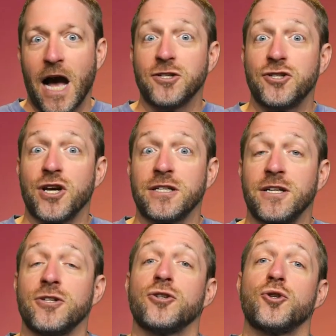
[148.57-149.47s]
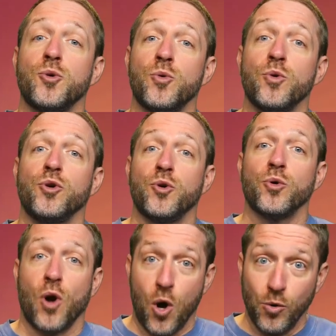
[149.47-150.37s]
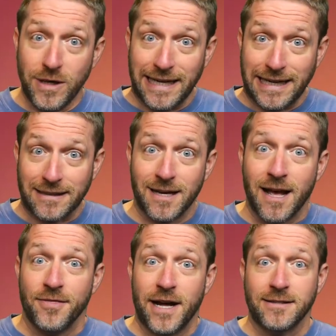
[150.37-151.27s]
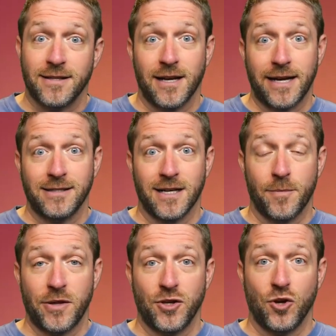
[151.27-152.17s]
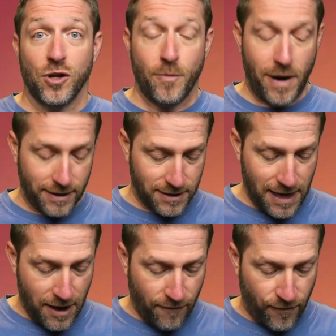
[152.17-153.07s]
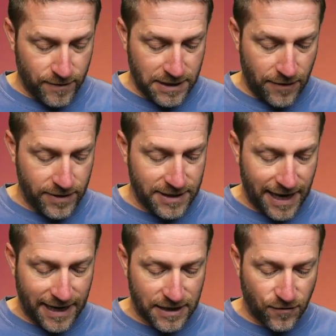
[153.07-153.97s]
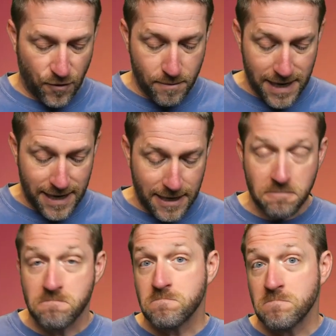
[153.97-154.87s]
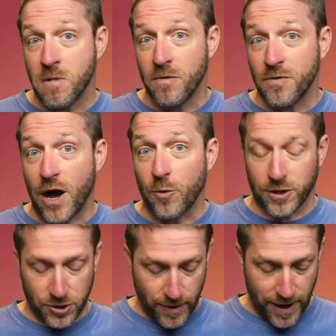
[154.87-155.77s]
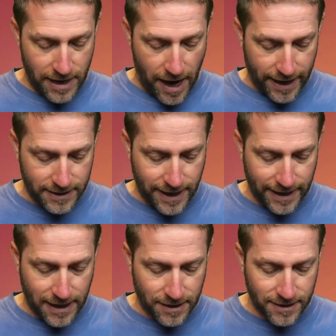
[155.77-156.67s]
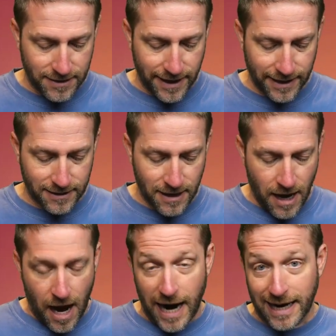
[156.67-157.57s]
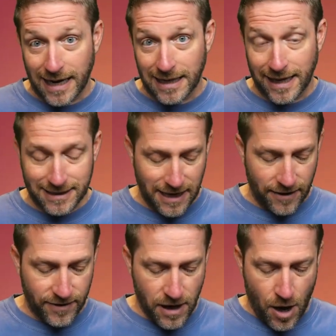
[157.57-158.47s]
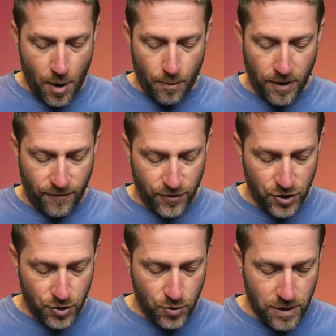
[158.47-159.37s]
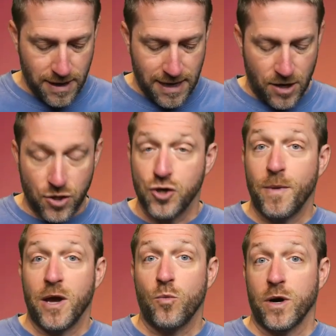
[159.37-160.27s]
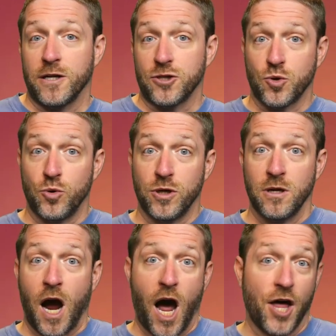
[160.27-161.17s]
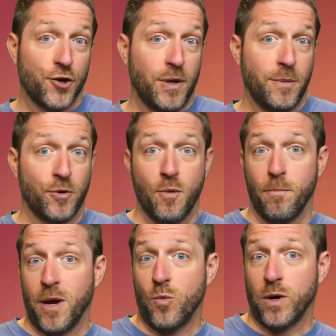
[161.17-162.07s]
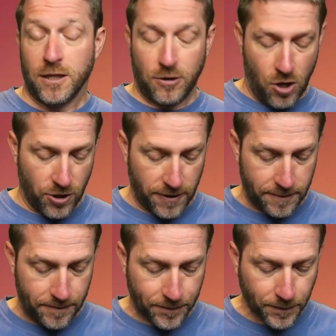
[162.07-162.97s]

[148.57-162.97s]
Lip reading: adjust it to your own needs. That's the nice thing about the YoloBox. 7 seconds for me, that works great. I could take it down to 6. I kind of like 7, but for you, you may want it shorter. Other people may want it longer.